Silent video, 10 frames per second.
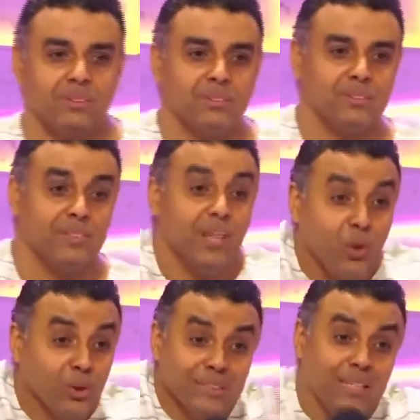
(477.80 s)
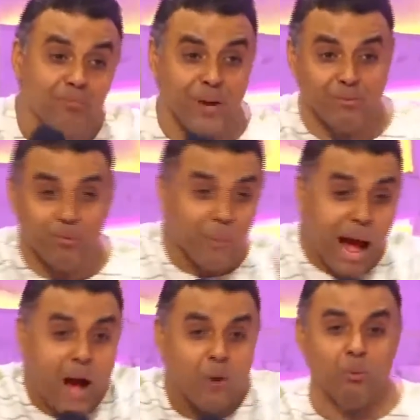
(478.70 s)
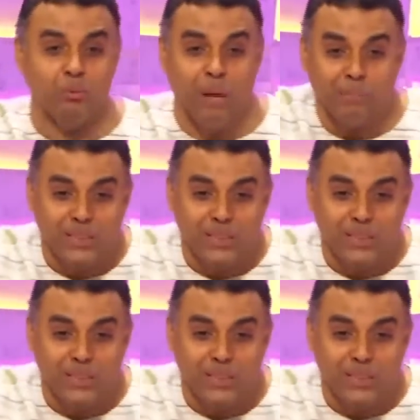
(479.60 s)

She looks different from how maybe